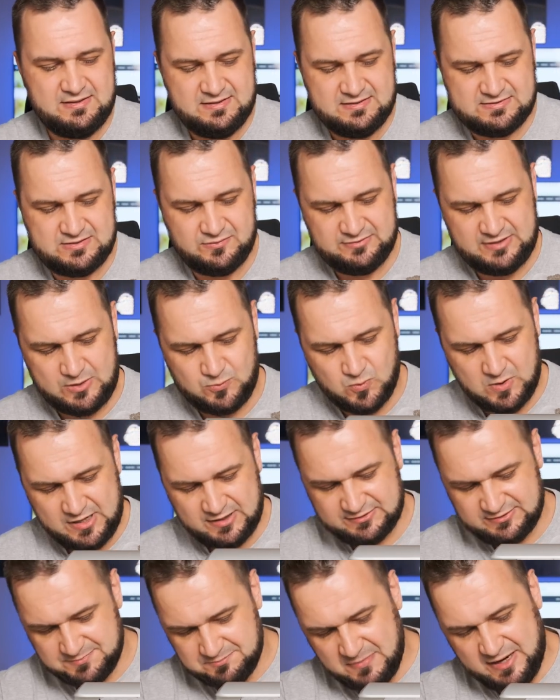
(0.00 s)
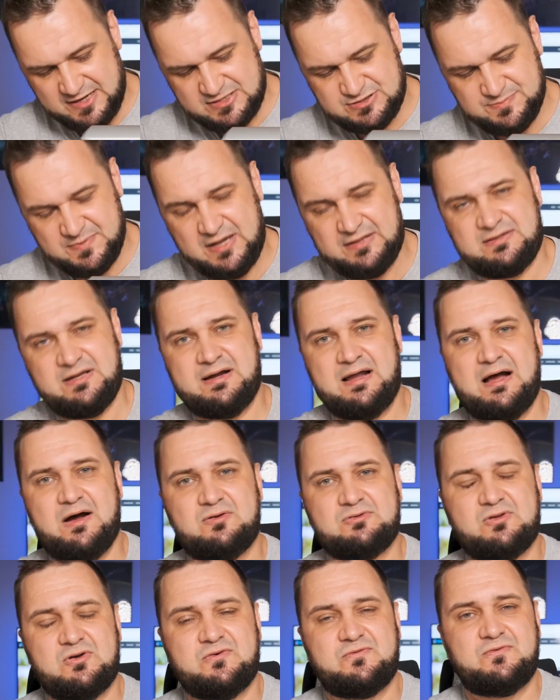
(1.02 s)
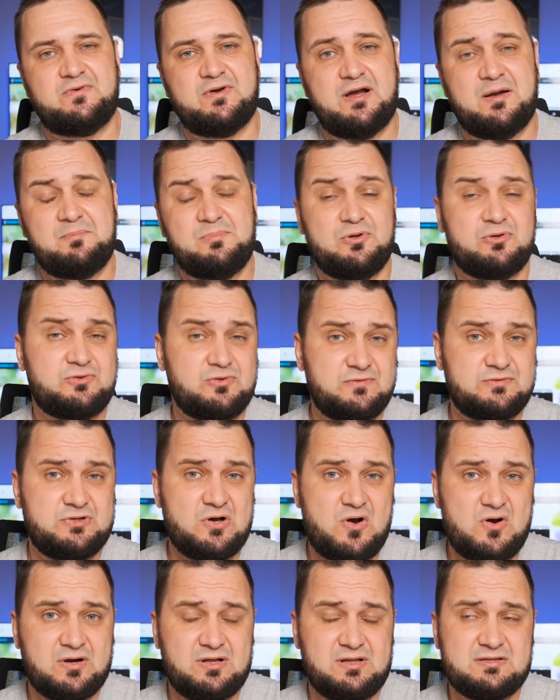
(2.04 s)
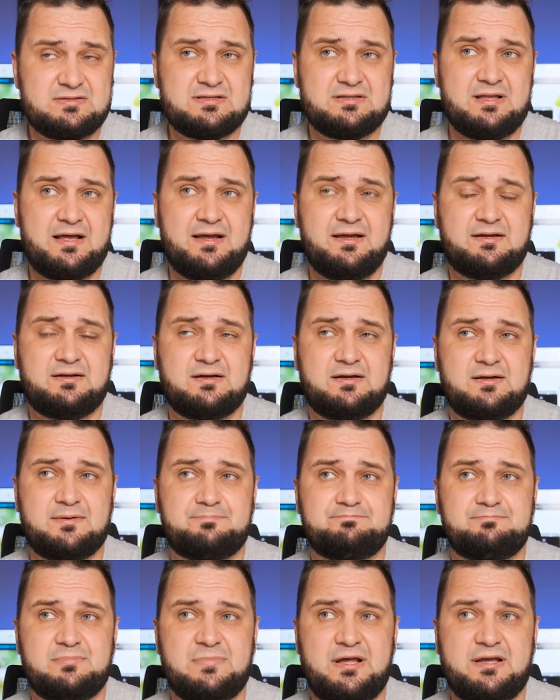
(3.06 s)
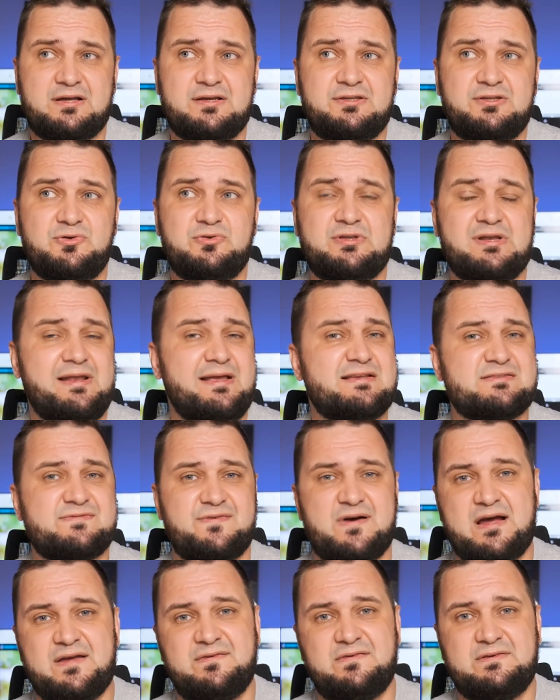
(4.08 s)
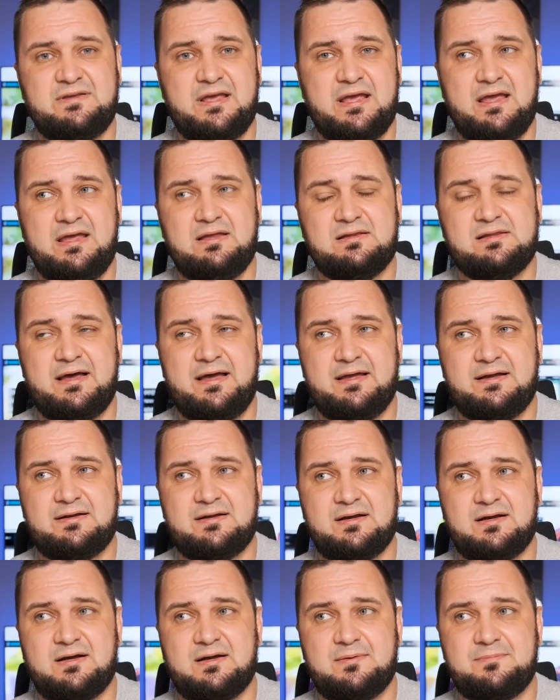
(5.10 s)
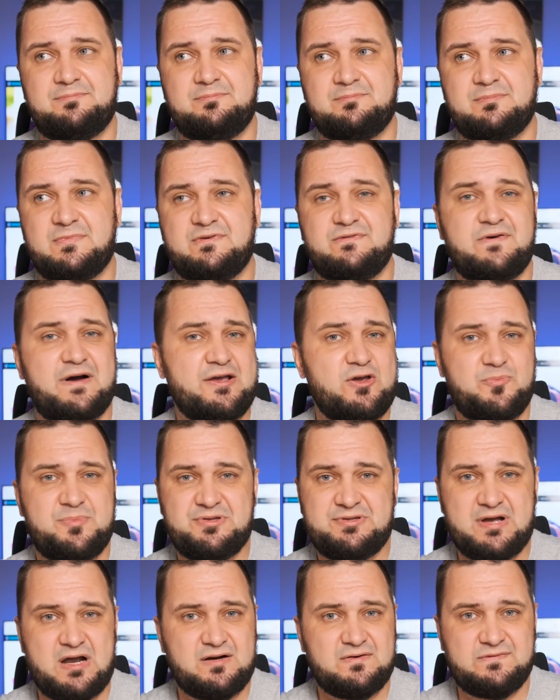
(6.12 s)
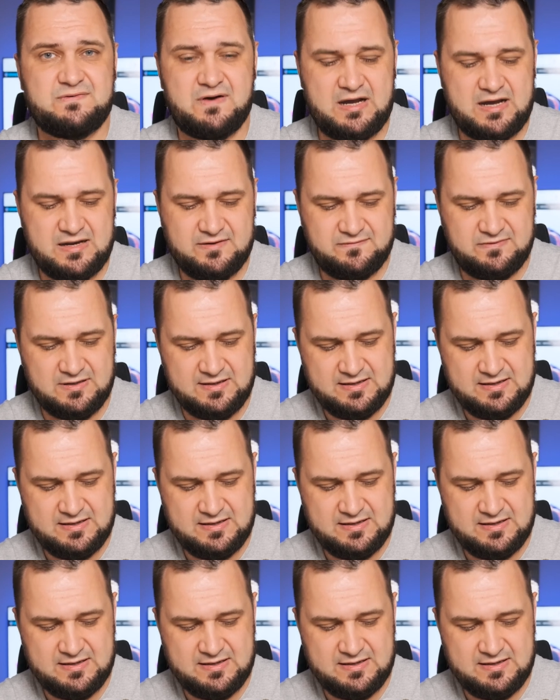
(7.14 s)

So they worked much better out of Bluetooth dongles like QDLX 5K, like FiiO BTR5.